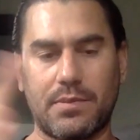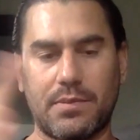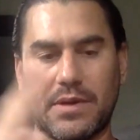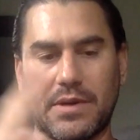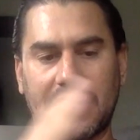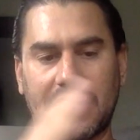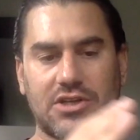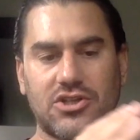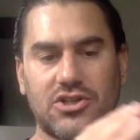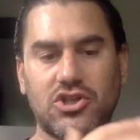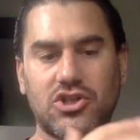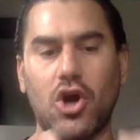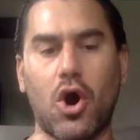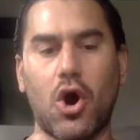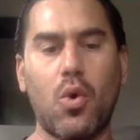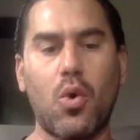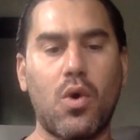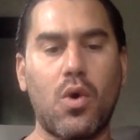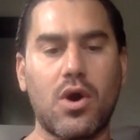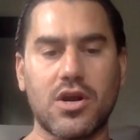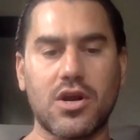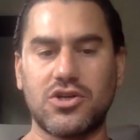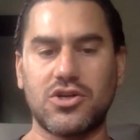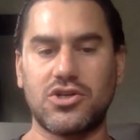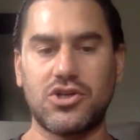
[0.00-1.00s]
because you don't
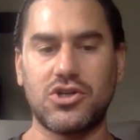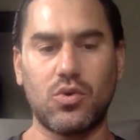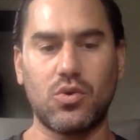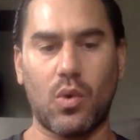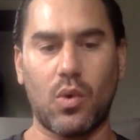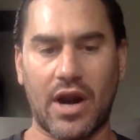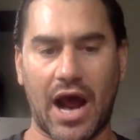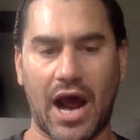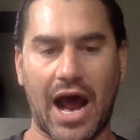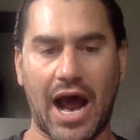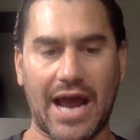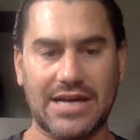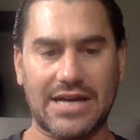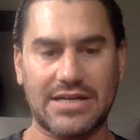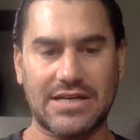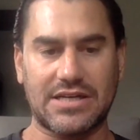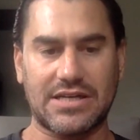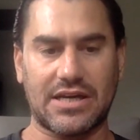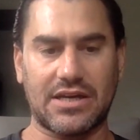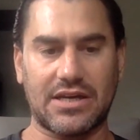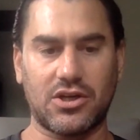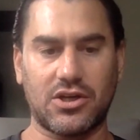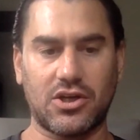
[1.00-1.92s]
want to do what I did.